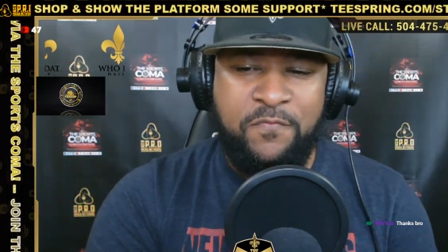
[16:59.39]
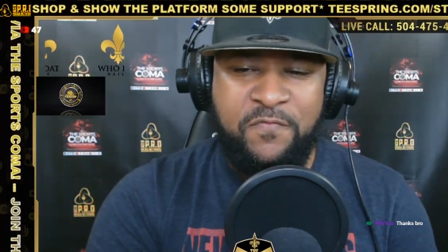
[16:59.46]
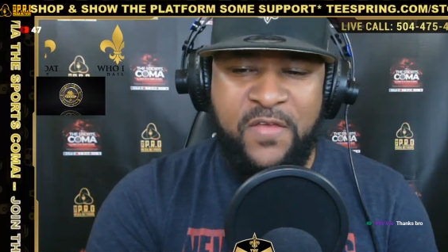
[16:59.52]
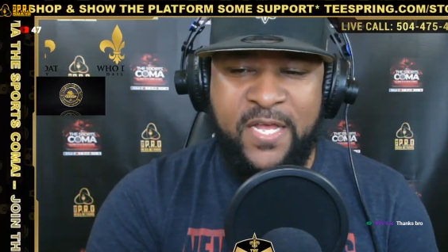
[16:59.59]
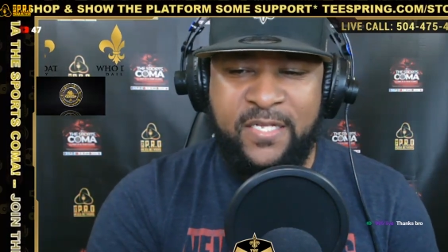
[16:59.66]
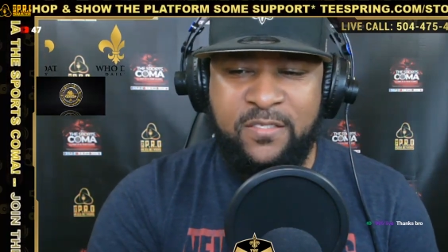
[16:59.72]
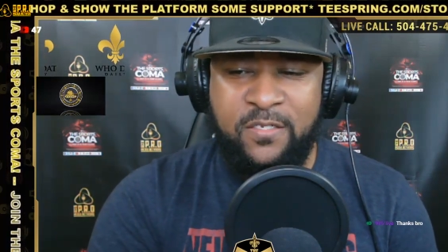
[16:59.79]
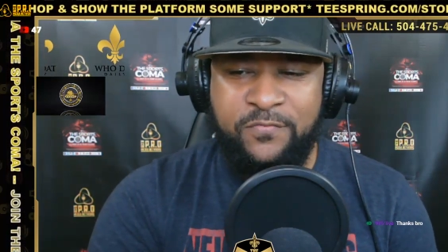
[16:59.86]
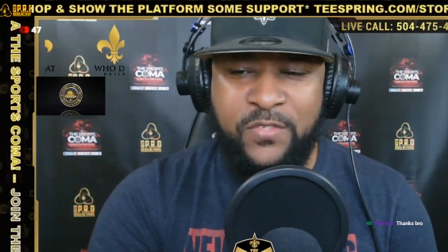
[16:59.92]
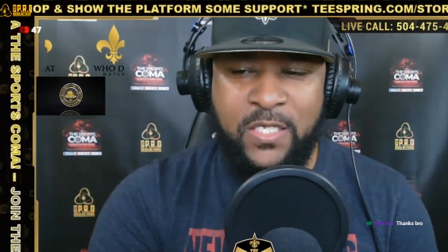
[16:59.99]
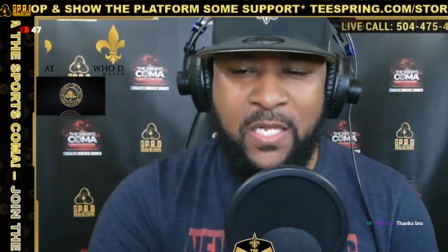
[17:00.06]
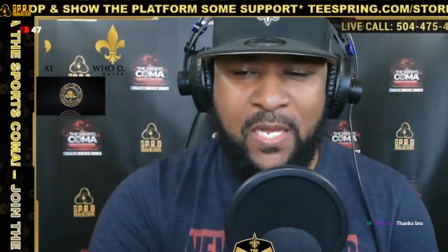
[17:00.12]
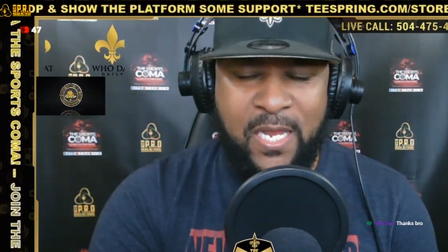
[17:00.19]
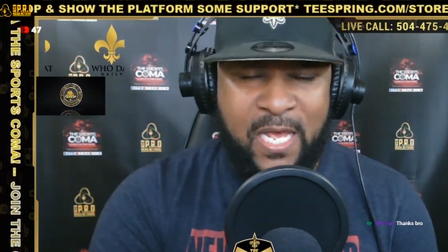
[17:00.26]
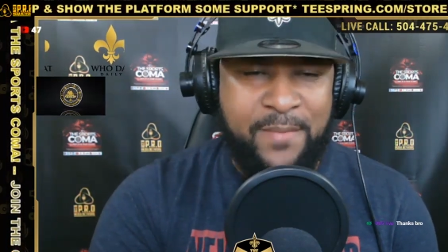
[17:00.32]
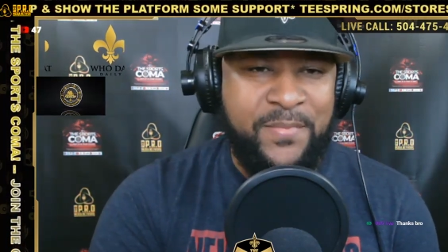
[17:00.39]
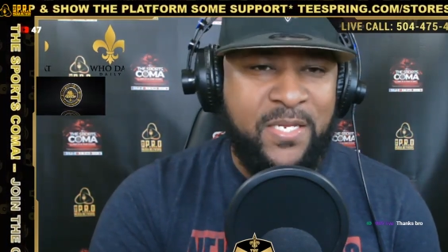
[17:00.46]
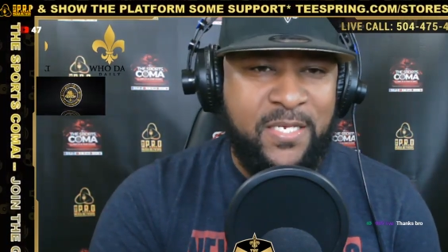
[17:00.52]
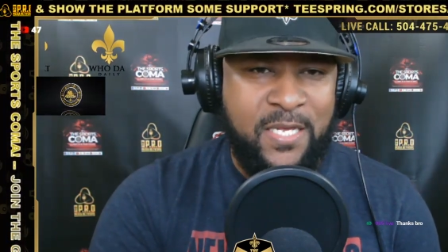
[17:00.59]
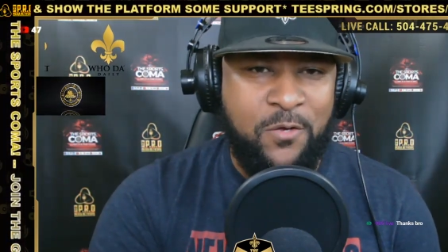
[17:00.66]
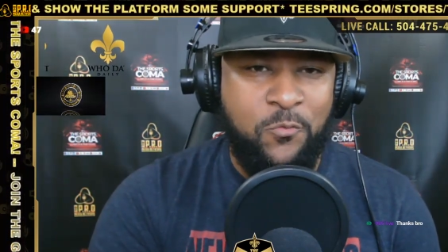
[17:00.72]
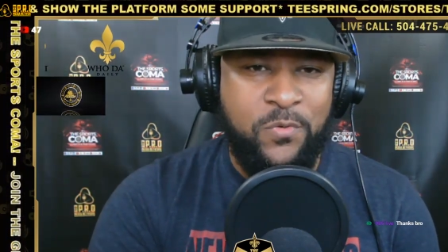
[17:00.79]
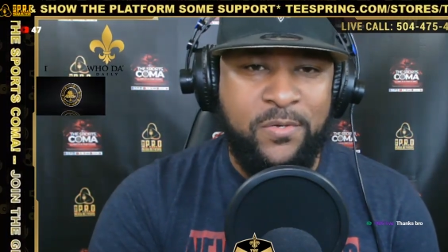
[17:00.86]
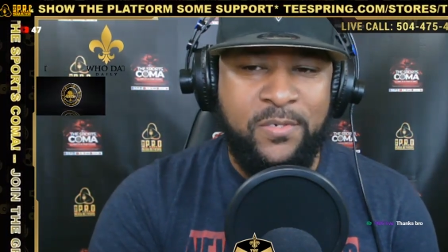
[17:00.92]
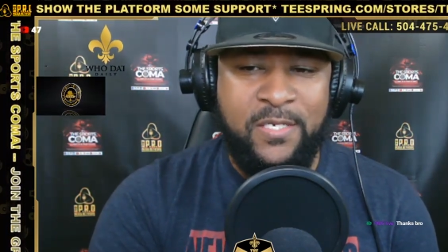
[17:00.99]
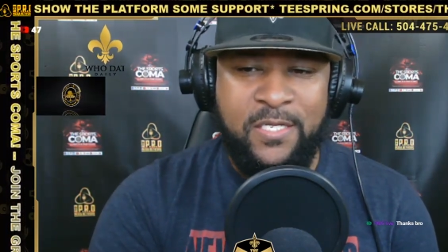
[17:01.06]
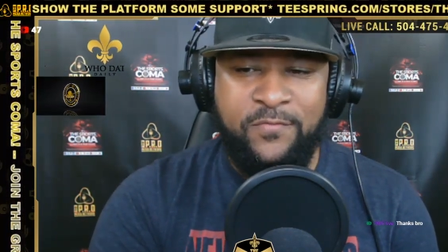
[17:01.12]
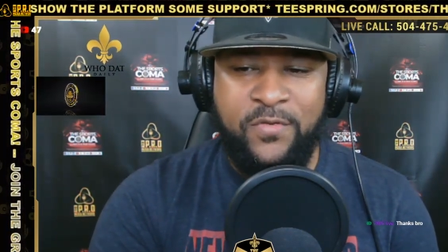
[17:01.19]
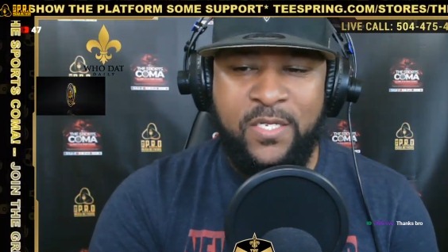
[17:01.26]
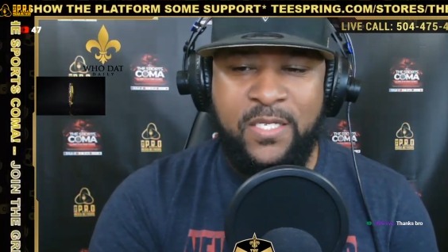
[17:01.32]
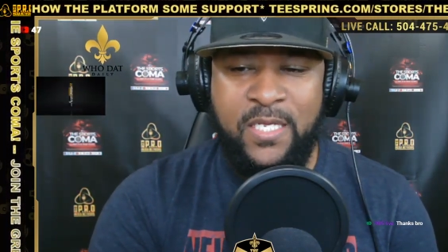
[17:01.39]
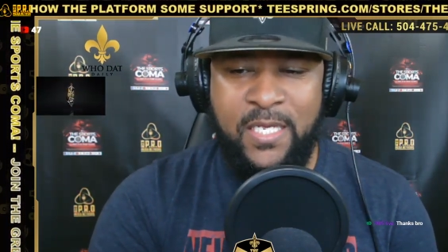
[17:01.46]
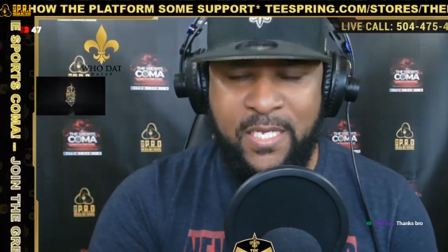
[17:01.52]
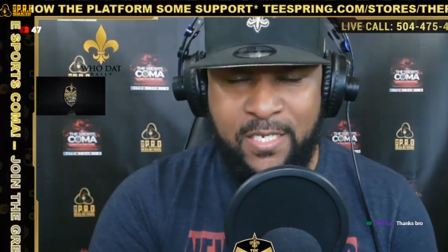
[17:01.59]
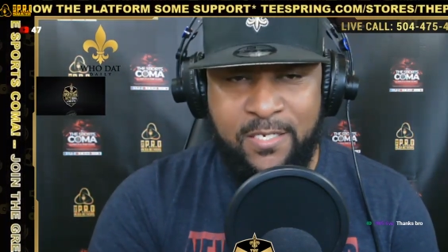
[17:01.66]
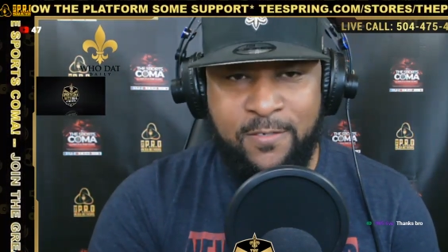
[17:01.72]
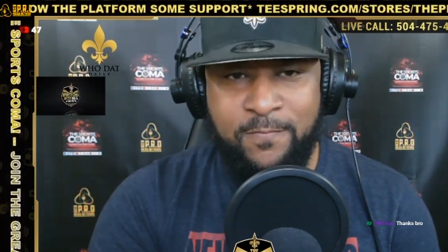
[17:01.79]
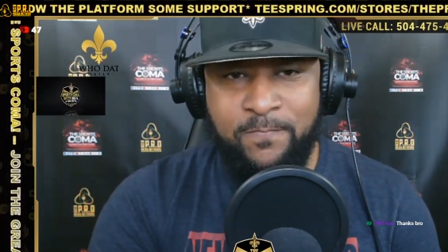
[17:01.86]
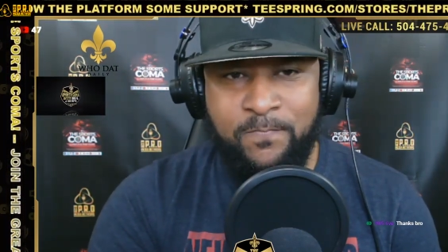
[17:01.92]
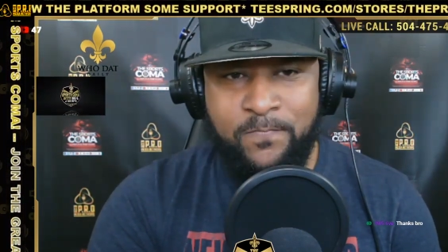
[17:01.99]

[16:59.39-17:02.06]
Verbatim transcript: fact of the climate that we're living in.